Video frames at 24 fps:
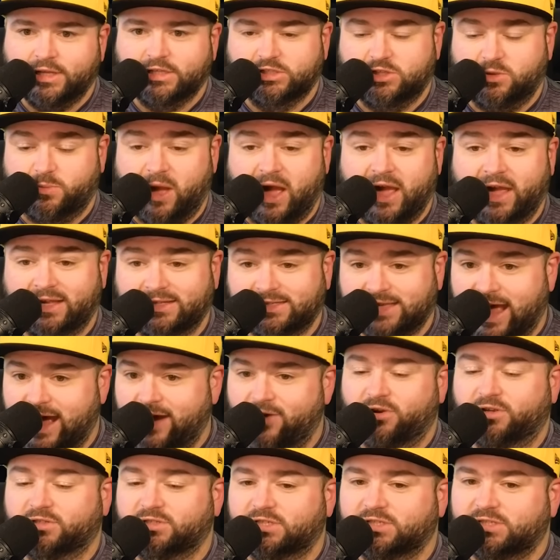Tobias
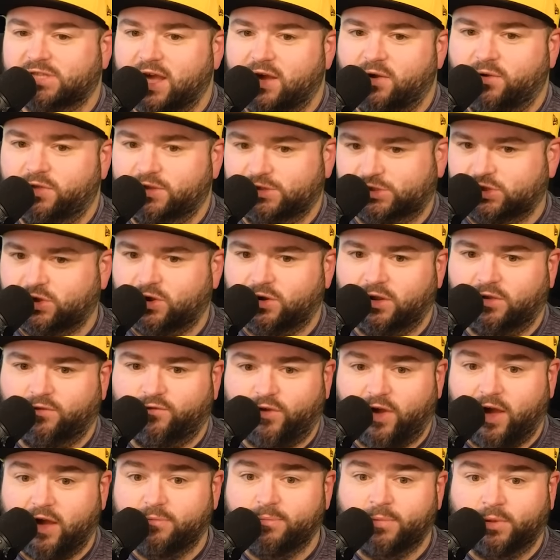Harris is now in the starting
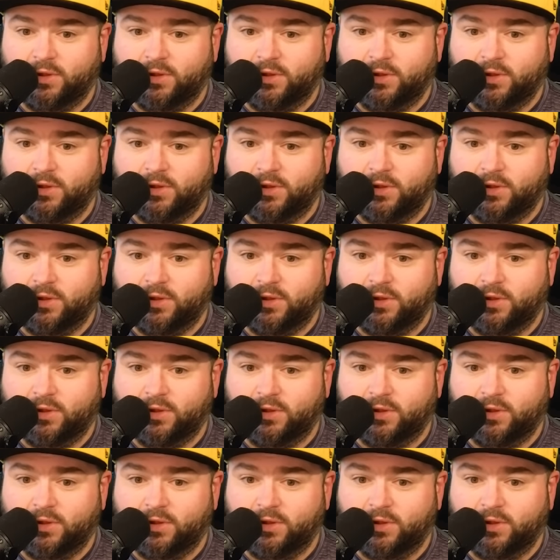five.